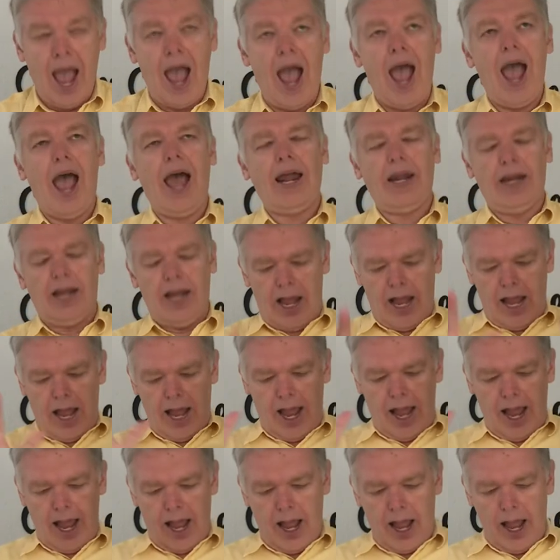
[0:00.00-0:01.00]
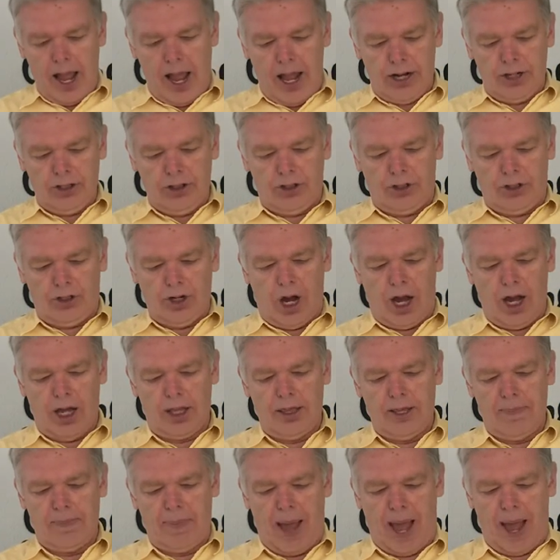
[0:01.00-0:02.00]
And and John
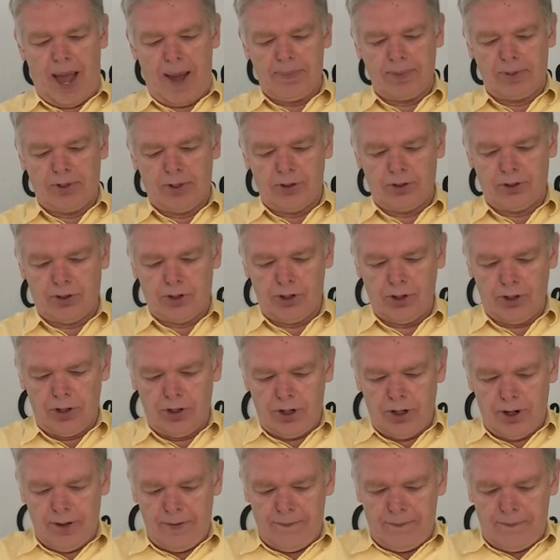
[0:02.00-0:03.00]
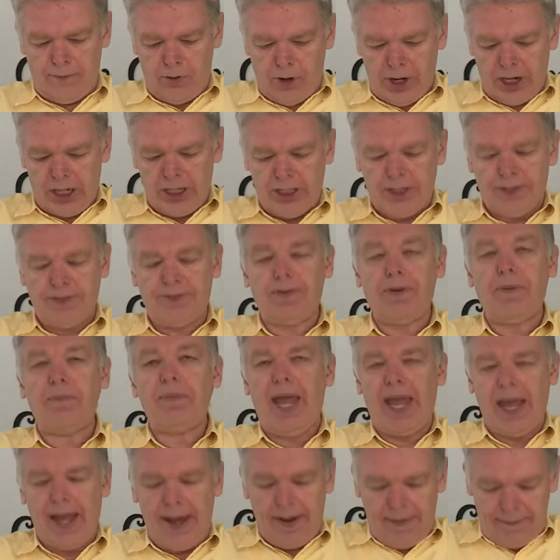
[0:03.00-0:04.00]
the Baptist heard a voice
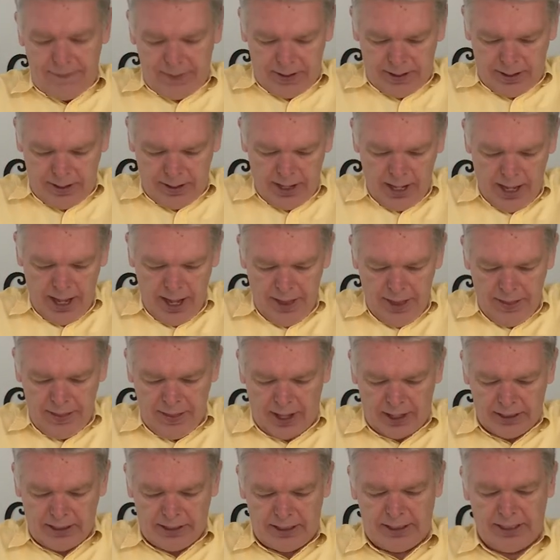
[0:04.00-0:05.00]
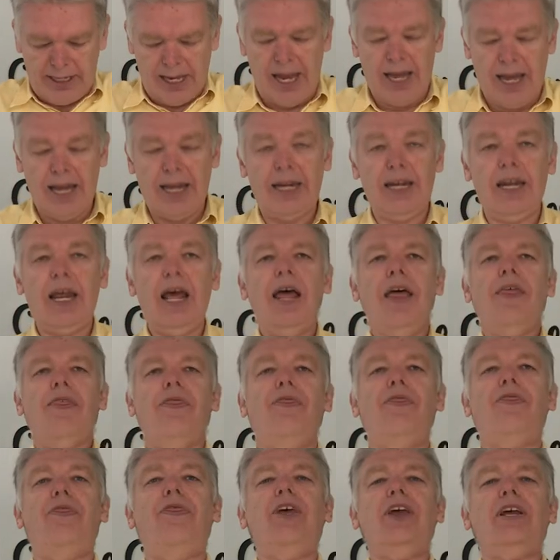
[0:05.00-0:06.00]
from heaven that said,
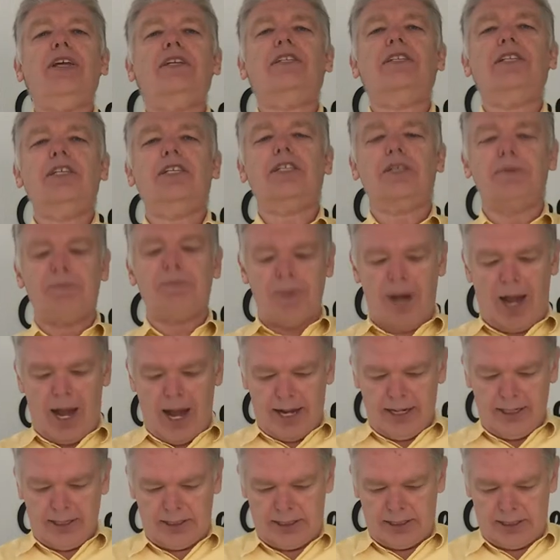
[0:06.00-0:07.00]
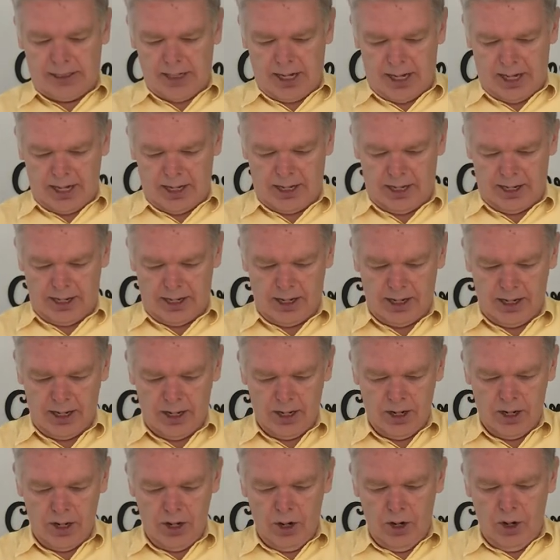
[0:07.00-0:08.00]
This is my Son,
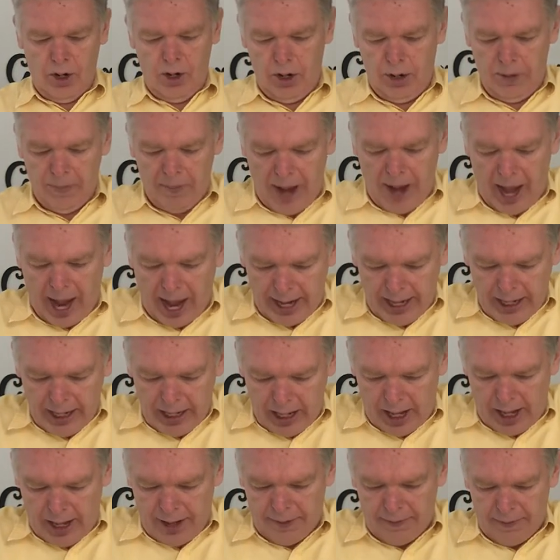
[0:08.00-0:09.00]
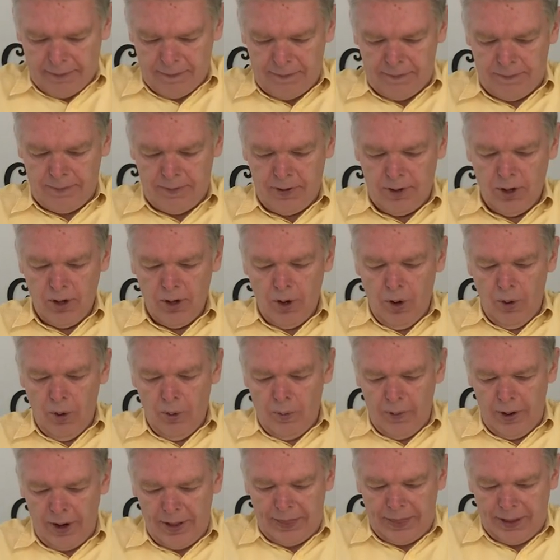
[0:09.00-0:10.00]
whom I love.
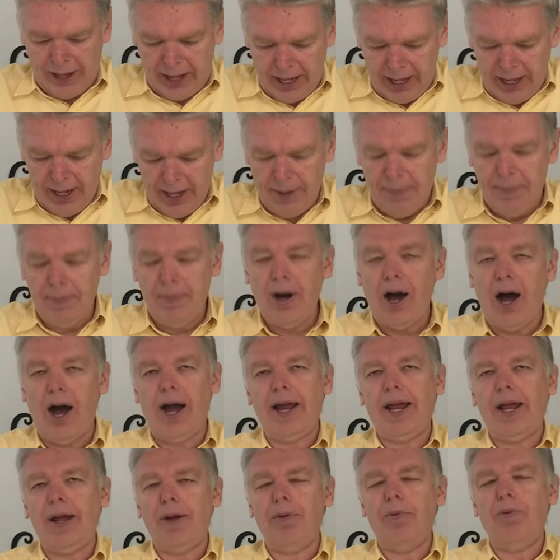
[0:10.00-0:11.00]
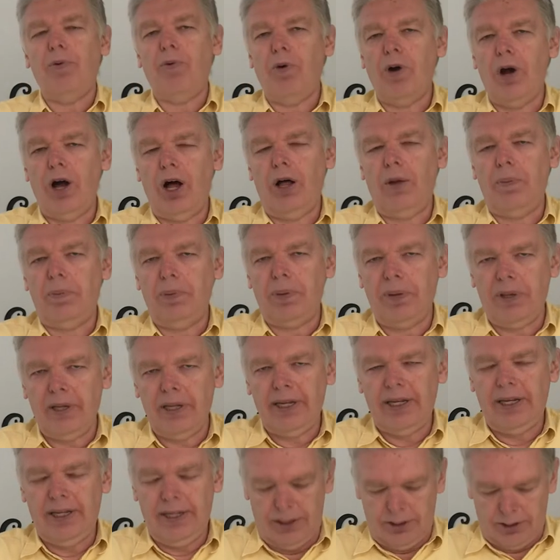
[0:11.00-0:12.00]
With him I am well
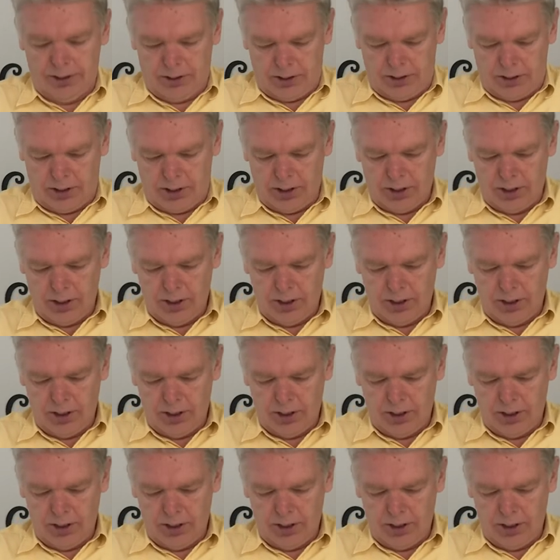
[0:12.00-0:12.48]
pleased.